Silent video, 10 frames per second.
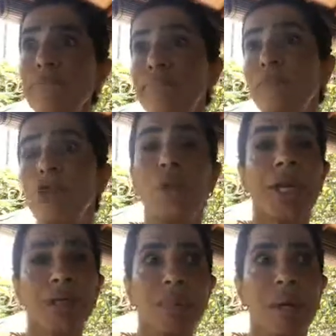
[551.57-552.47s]

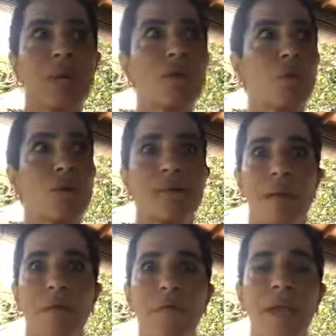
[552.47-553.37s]
treatments or
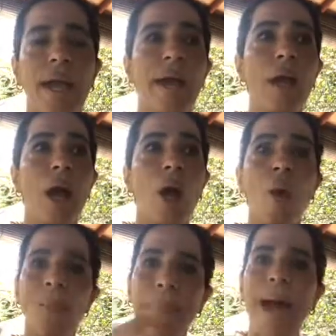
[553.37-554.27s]
self-care
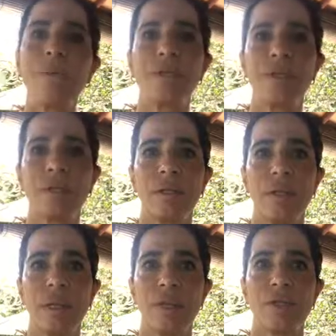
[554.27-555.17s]
compounded?
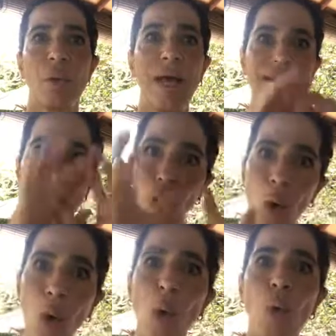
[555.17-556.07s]
So as a
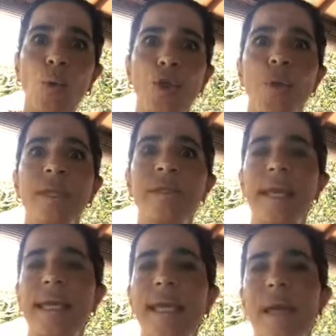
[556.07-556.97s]
whole, you can
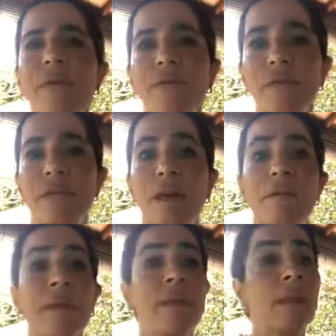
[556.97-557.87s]
take care of yourself,
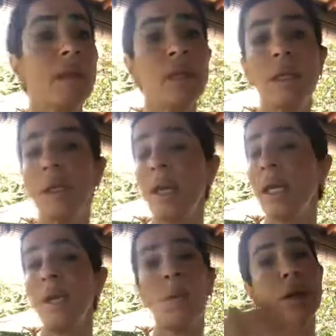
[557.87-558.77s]
and you're not
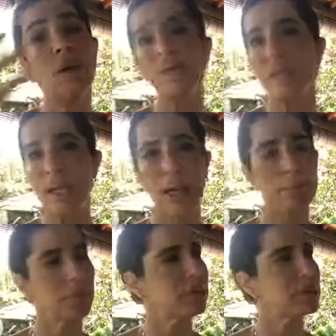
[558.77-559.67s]
going to win all the
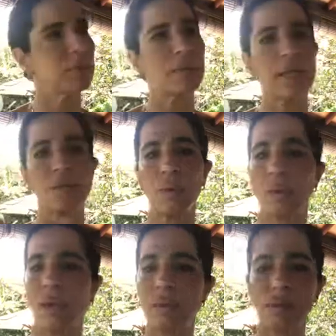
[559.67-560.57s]
time. Some days we're
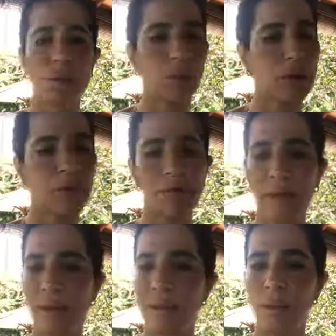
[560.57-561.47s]
not
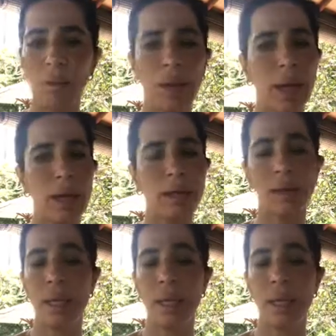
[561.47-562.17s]
finding a way. And